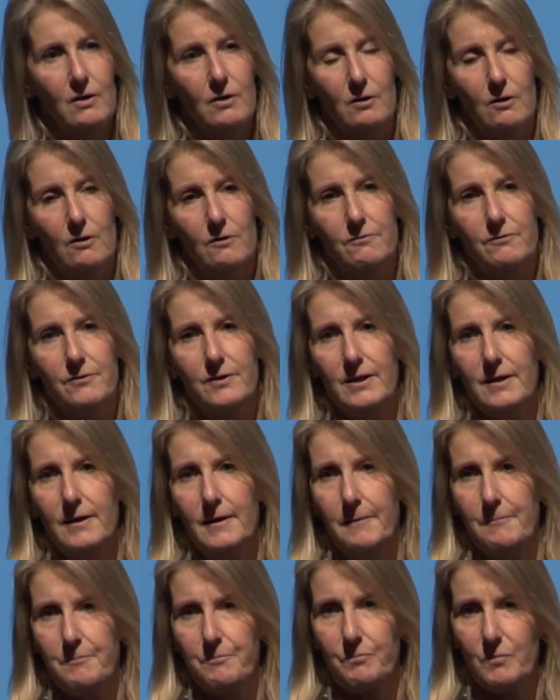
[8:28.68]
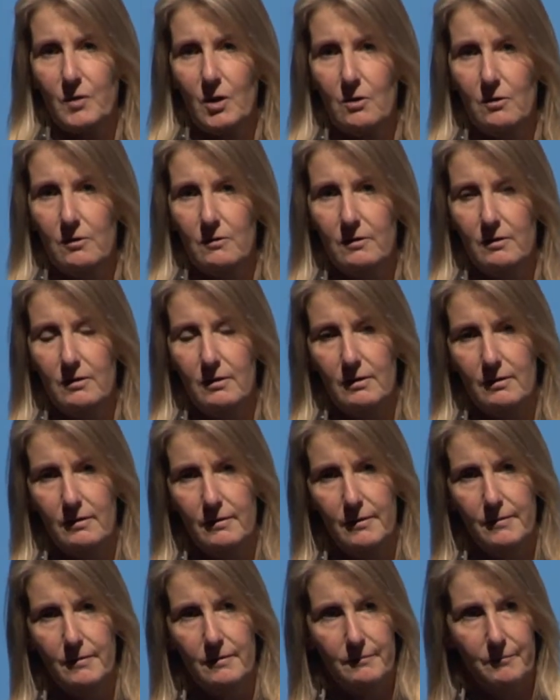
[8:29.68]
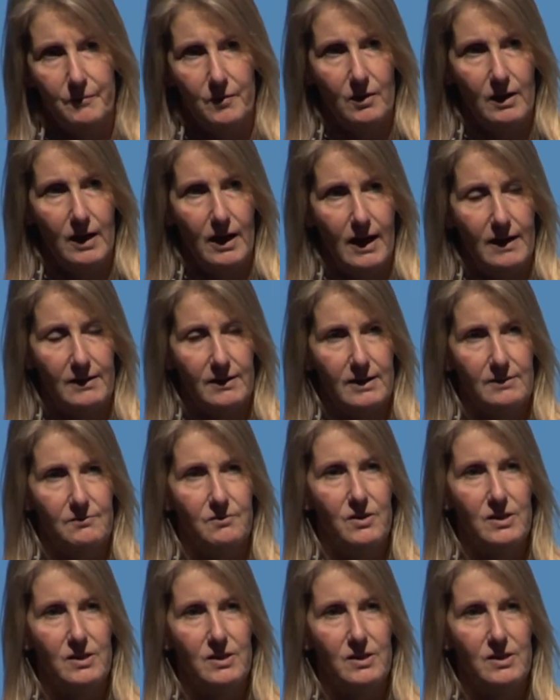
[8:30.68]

of the, and then